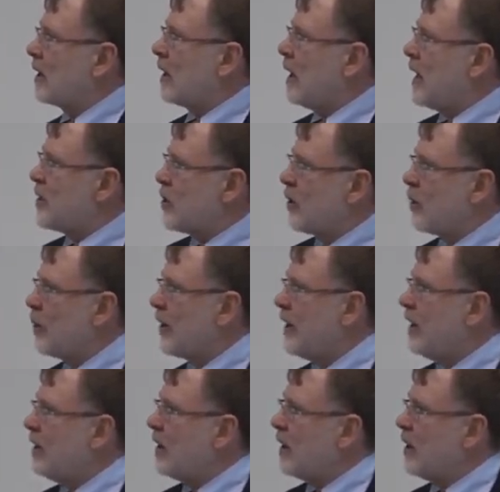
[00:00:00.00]
cluster
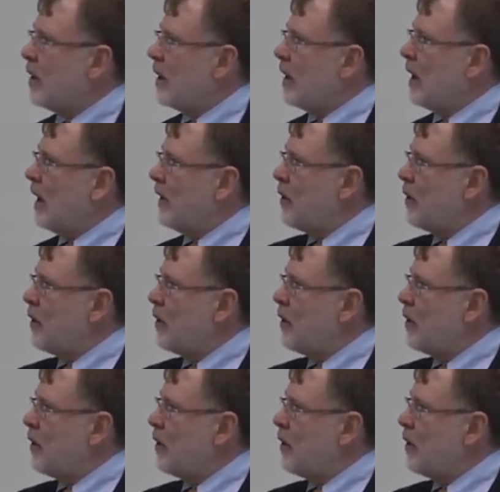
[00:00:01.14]
within the